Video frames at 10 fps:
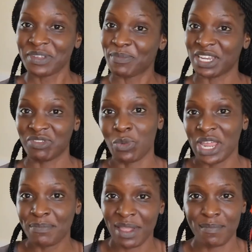But if you
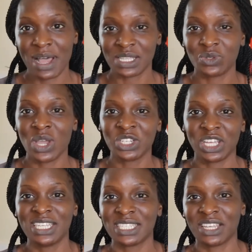went by bus, you
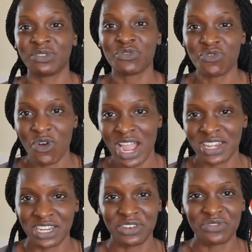actually saved
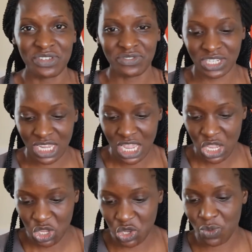$450.
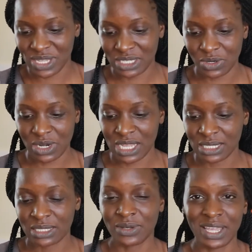
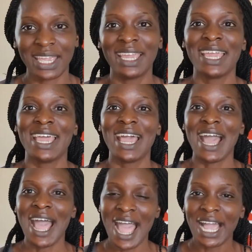Okay?
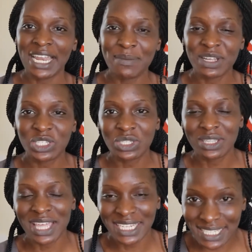Hack number
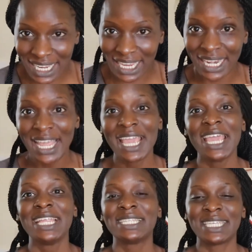13,
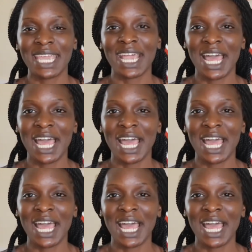take